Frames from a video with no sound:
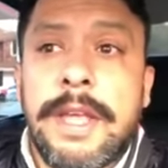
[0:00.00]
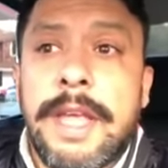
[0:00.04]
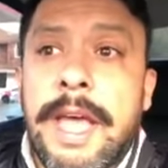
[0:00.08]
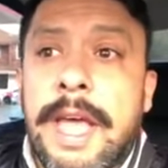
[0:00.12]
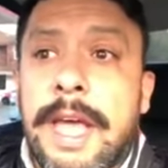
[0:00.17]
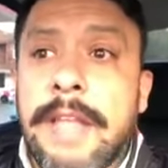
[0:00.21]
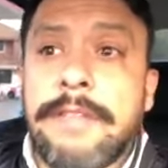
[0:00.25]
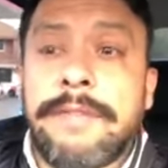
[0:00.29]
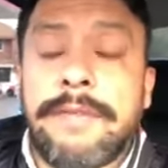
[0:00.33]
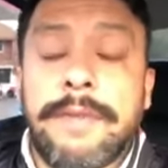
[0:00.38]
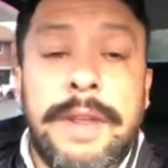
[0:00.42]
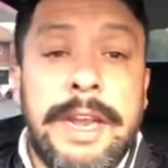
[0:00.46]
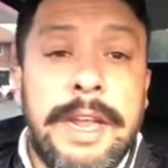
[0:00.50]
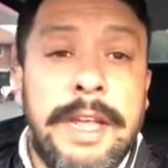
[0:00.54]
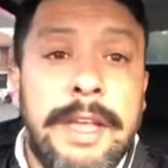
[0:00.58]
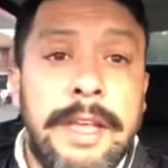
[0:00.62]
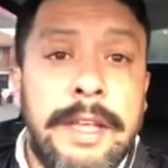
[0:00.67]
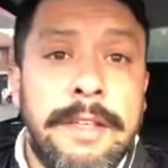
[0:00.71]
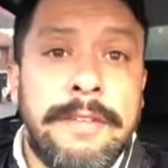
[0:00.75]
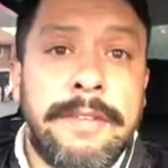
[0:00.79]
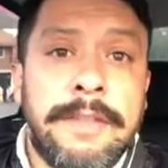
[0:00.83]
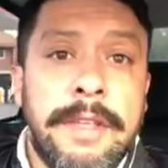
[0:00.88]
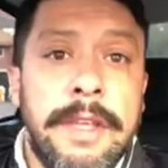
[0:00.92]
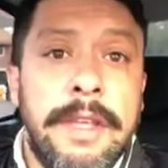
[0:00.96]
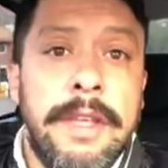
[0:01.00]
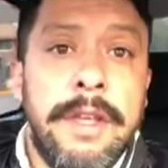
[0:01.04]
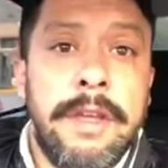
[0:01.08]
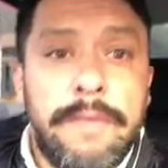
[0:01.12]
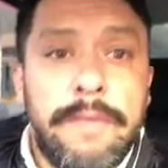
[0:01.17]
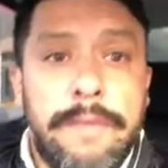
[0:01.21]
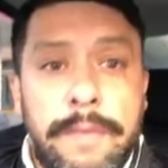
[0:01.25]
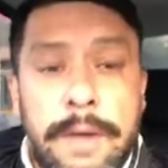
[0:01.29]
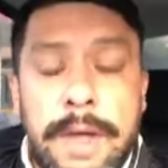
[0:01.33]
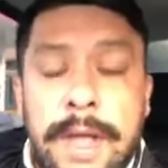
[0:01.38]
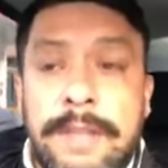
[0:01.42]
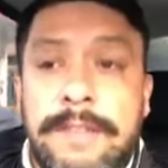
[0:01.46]
as it is
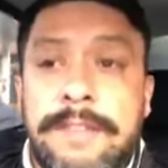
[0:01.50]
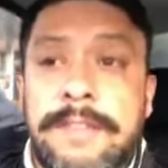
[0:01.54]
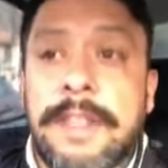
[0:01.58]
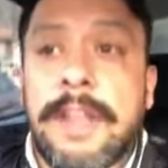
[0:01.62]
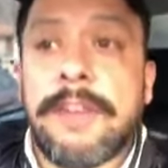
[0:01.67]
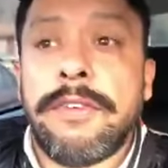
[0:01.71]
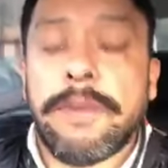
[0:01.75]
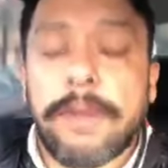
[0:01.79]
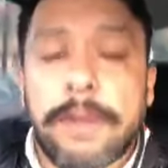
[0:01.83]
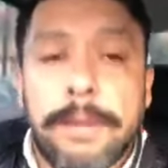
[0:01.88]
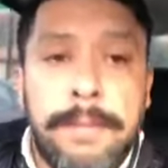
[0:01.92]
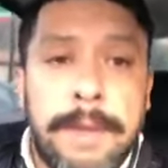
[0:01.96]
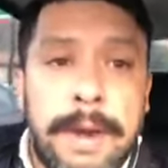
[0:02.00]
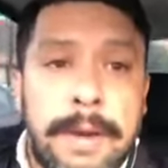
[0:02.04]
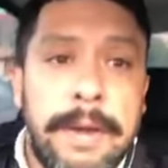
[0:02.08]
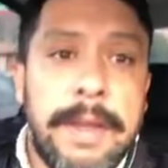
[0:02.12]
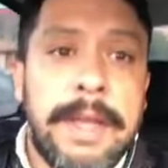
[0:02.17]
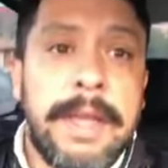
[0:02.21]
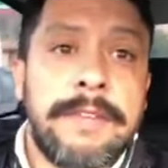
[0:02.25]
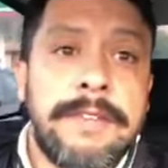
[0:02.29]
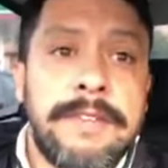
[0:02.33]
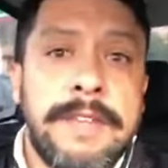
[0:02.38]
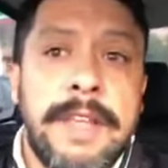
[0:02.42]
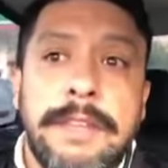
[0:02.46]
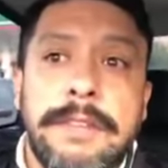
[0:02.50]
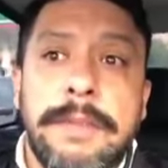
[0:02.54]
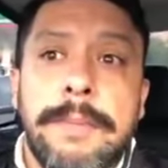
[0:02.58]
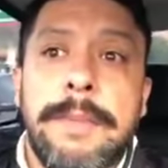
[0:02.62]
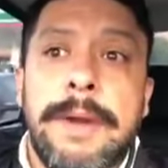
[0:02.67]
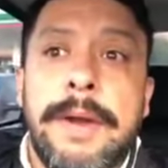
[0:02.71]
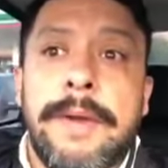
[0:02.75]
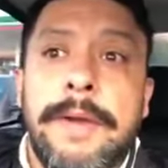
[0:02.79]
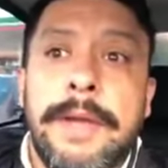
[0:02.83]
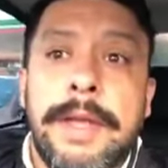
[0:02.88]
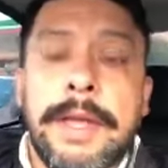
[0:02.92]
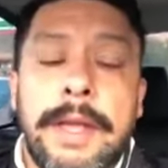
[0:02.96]
as Central America, South
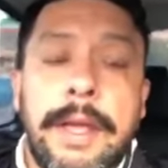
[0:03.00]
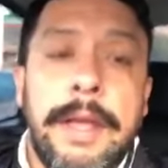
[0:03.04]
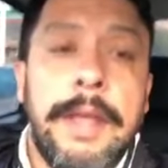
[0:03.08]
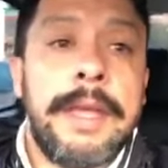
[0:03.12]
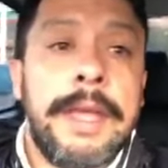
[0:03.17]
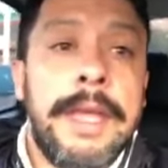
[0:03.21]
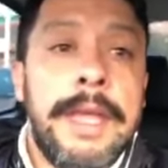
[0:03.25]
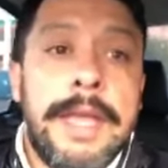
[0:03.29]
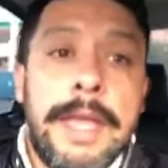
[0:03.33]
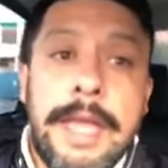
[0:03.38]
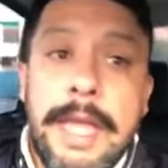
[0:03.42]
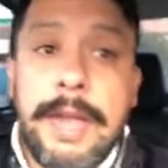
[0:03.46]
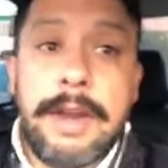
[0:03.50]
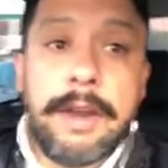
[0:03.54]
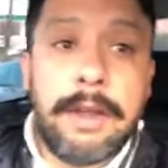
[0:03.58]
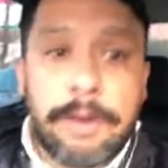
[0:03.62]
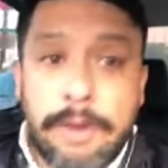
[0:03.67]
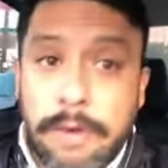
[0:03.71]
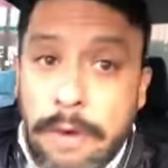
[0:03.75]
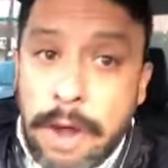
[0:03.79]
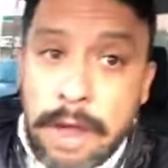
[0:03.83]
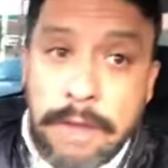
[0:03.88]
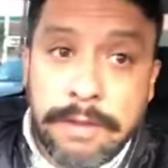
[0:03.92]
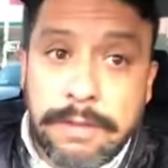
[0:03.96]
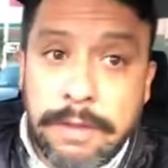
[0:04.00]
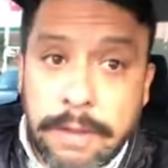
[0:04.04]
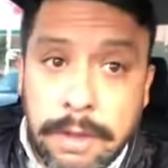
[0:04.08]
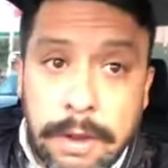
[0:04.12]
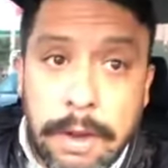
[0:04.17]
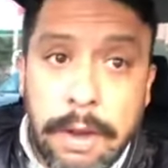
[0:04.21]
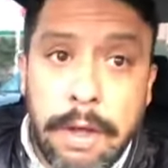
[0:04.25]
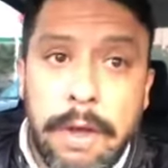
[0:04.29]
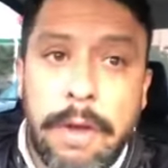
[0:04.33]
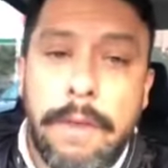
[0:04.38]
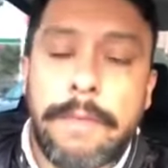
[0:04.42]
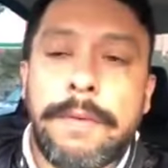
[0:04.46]
America, and across the
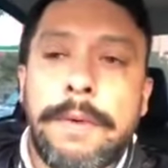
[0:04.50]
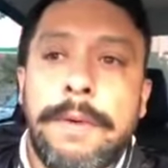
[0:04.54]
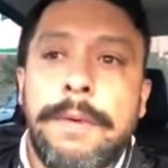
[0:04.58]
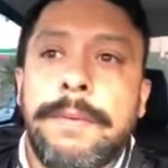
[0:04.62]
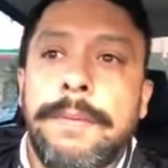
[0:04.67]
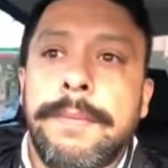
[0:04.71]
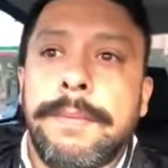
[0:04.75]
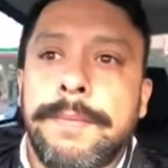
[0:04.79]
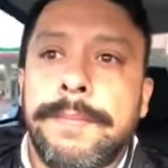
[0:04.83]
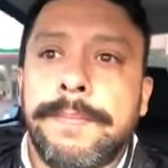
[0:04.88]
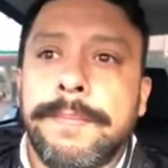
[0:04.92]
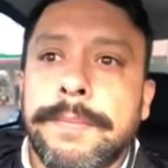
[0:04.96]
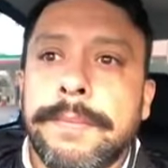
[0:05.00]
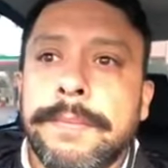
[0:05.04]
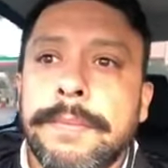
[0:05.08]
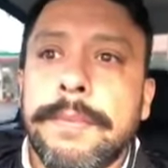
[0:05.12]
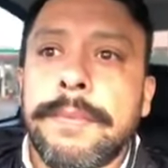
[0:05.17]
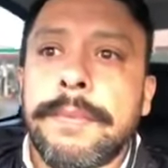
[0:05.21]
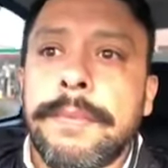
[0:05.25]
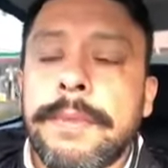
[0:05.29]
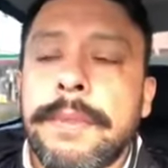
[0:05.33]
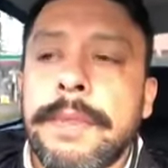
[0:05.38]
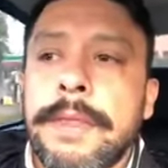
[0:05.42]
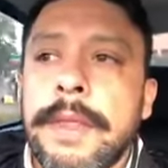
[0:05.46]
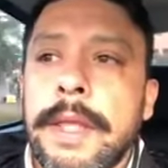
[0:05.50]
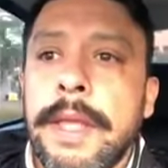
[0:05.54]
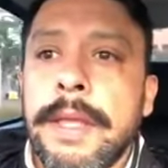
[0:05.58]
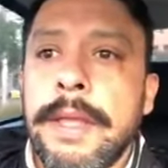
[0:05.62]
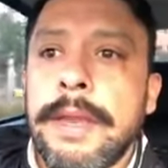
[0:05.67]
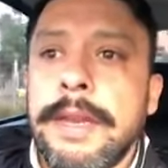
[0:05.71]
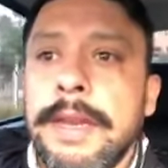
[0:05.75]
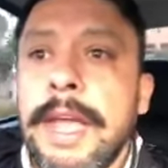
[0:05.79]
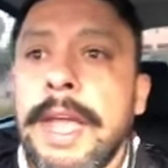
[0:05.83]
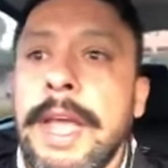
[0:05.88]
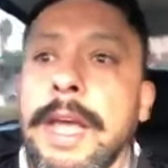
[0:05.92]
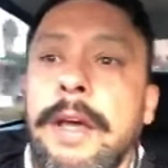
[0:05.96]
globe.
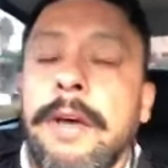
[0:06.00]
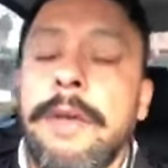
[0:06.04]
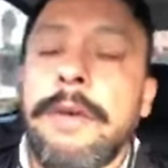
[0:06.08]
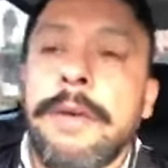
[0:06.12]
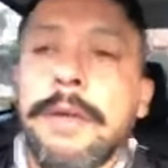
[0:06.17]
Now,